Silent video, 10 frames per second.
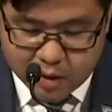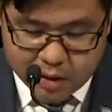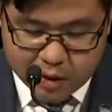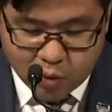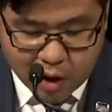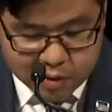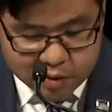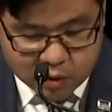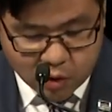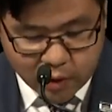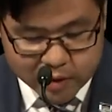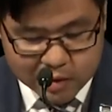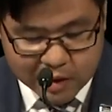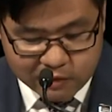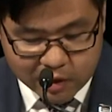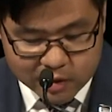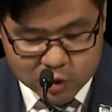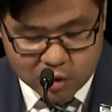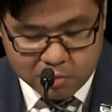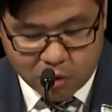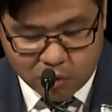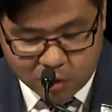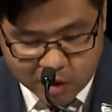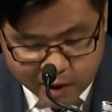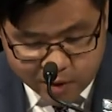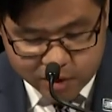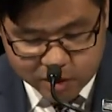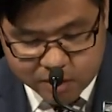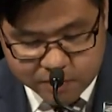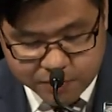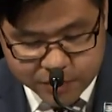And rather than always leaving us with moral clarity,